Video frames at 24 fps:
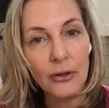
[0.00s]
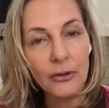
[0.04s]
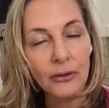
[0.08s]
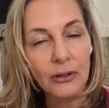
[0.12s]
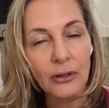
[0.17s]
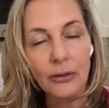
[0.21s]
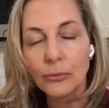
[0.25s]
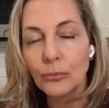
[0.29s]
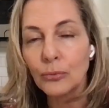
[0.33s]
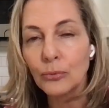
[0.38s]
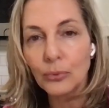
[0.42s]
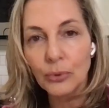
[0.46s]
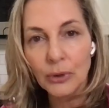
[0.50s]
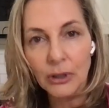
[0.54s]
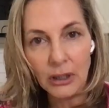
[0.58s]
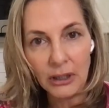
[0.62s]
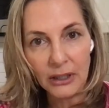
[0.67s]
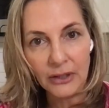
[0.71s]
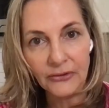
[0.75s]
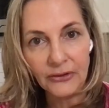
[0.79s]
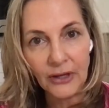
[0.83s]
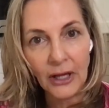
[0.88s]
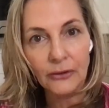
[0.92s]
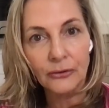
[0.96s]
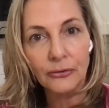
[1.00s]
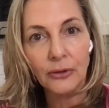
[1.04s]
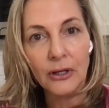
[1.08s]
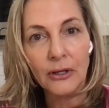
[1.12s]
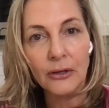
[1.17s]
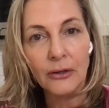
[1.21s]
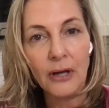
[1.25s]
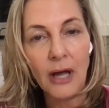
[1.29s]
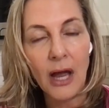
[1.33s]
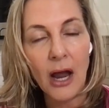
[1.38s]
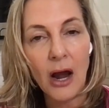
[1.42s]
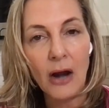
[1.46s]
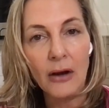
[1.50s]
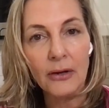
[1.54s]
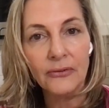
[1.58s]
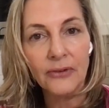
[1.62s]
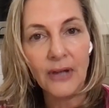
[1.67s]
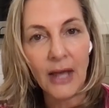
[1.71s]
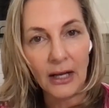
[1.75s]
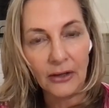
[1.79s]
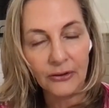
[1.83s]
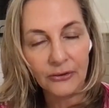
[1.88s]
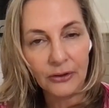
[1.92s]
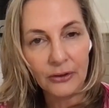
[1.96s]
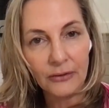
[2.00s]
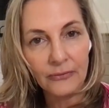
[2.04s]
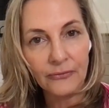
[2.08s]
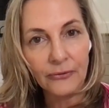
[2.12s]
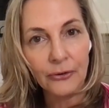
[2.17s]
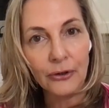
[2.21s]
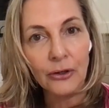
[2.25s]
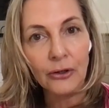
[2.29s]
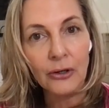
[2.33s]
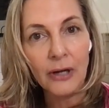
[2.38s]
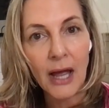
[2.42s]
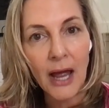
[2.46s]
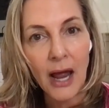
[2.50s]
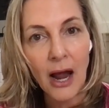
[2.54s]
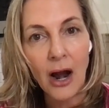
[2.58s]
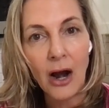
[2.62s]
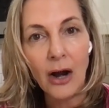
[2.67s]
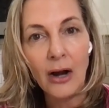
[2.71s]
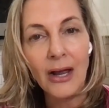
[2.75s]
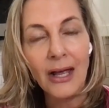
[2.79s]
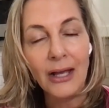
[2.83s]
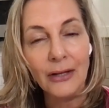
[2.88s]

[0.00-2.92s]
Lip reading: You can really saturate your hair. It's excellent for your hair